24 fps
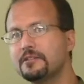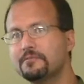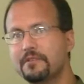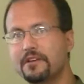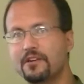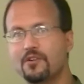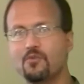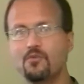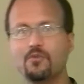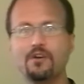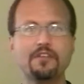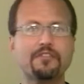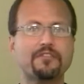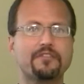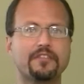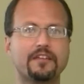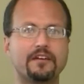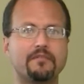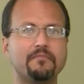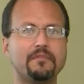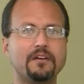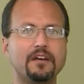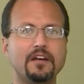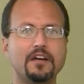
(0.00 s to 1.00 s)
has been with
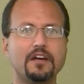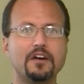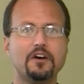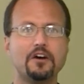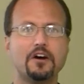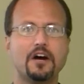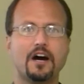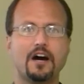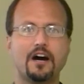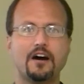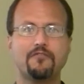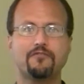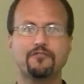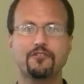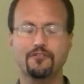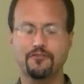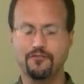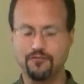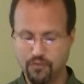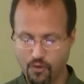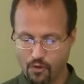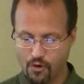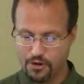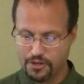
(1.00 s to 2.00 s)
them for
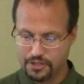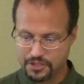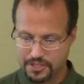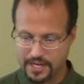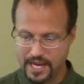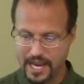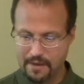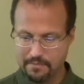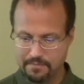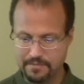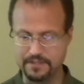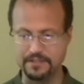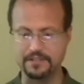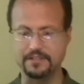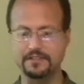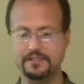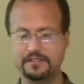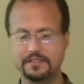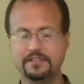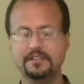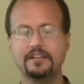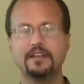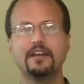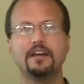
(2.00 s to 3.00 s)
4
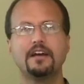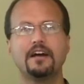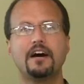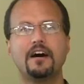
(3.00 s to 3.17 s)
chapters